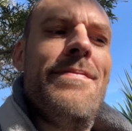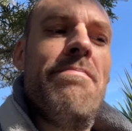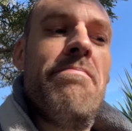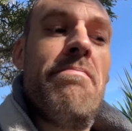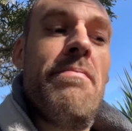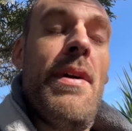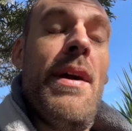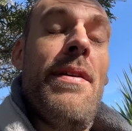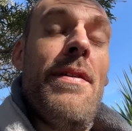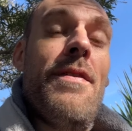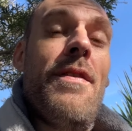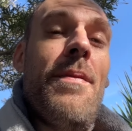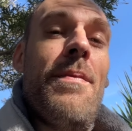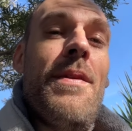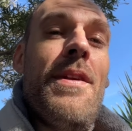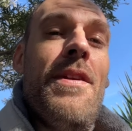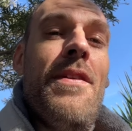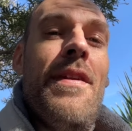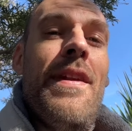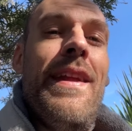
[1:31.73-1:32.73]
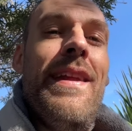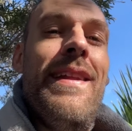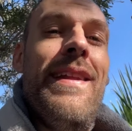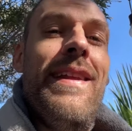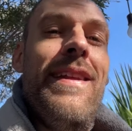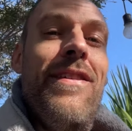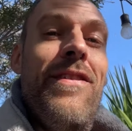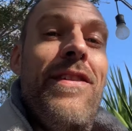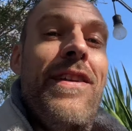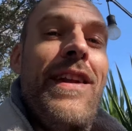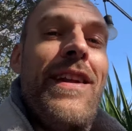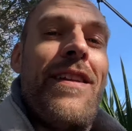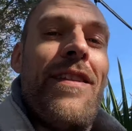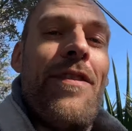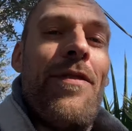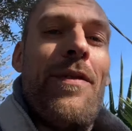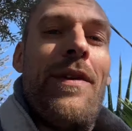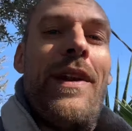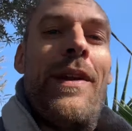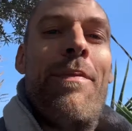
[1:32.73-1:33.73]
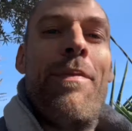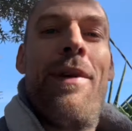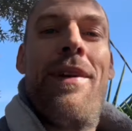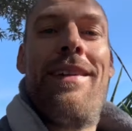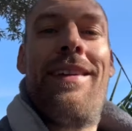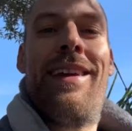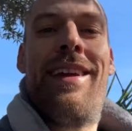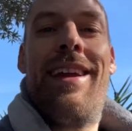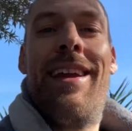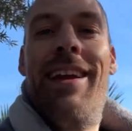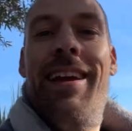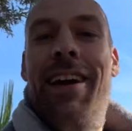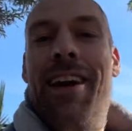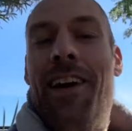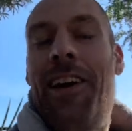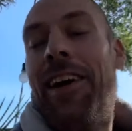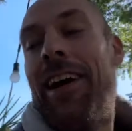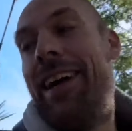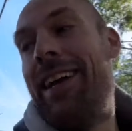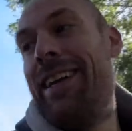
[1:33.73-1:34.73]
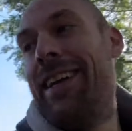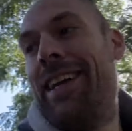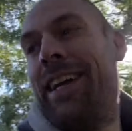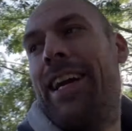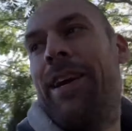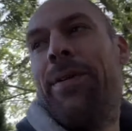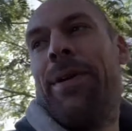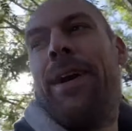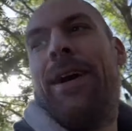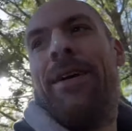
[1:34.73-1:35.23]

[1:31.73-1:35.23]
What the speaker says: probably something unique to 3D printing. All right, here we go.